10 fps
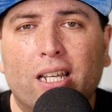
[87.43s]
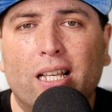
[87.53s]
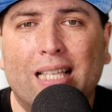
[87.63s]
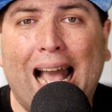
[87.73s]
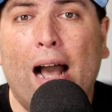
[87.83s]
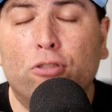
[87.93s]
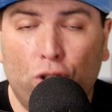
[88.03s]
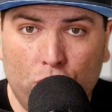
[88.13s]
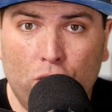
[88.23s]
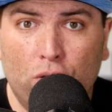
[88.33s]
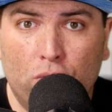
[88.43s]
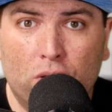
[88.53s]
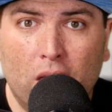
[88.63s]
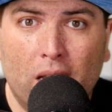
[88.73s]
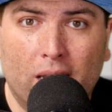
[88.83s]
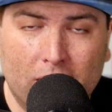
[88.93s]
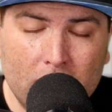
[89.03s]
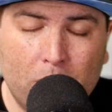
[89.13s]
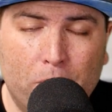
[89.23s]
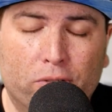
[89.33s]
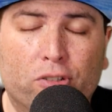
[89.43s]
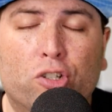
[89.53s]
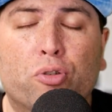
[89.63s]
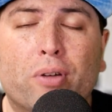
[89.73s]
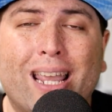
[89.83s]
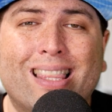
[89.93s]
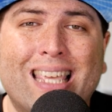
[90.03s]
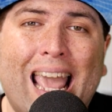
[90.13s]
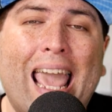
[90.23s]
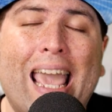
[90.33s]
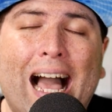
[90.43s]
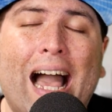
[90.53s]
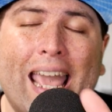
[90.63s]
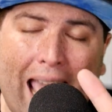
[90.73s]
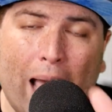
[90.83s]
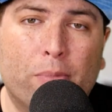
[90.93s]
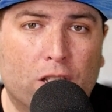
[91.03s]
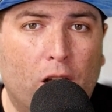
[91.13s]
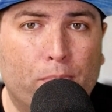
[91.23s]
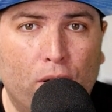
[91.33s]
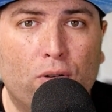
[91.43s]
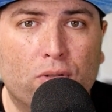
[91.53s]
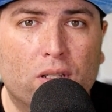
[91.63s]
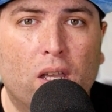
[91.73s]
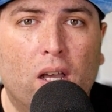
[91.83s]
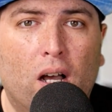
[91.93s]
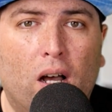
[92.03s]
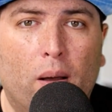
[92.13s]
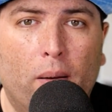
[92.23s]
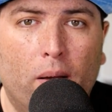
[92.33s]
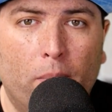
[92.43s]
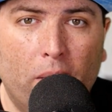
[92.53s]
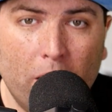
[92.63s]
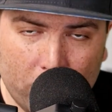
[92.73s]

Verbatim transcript: which is how to use Listing Builder to create the A I Amazon post uh,